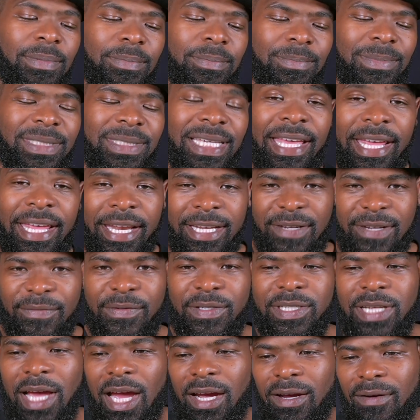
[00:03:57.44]
get into
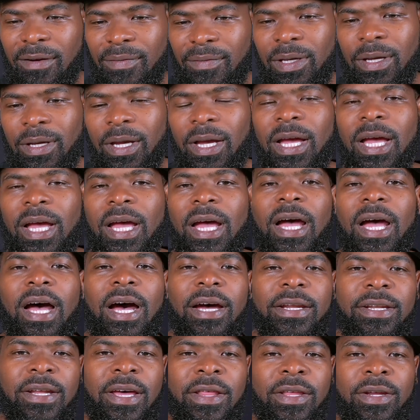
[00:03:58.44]
photography,
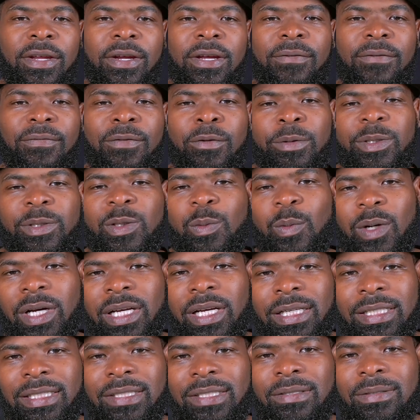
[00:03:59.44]
another influence
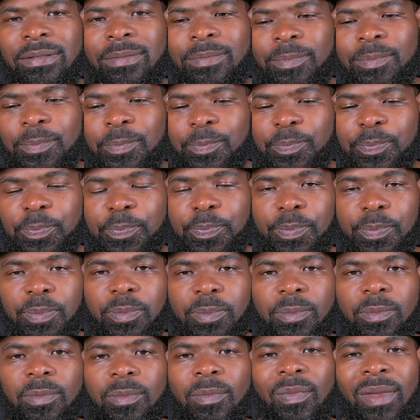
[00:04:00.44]
was
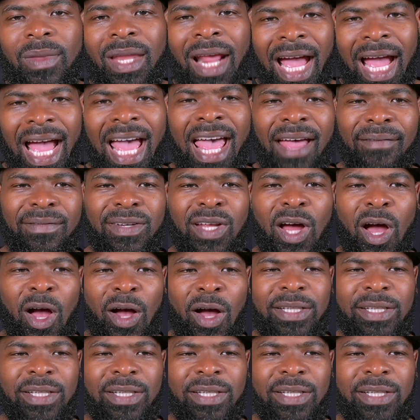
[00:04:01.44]
I have dogs